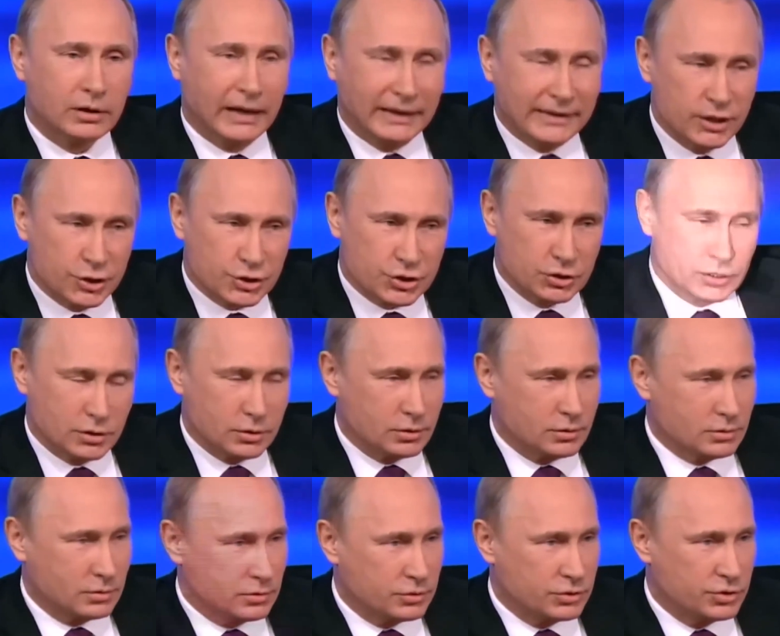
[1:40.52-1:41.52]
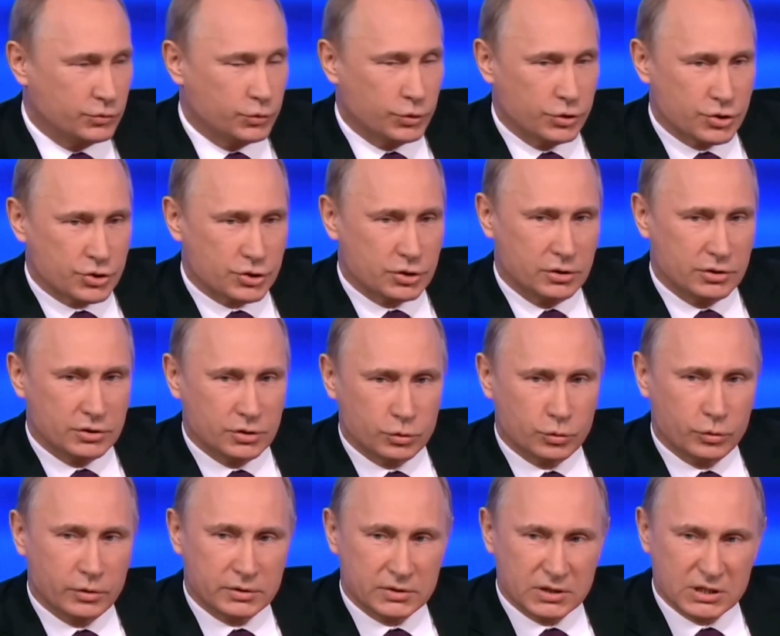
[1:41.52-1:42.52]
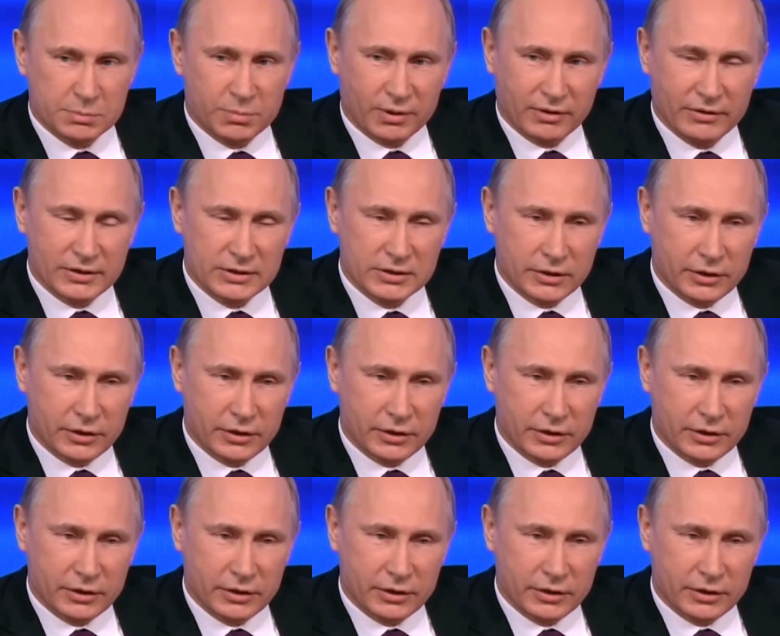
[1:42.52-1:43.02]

that the economy would recover, but said it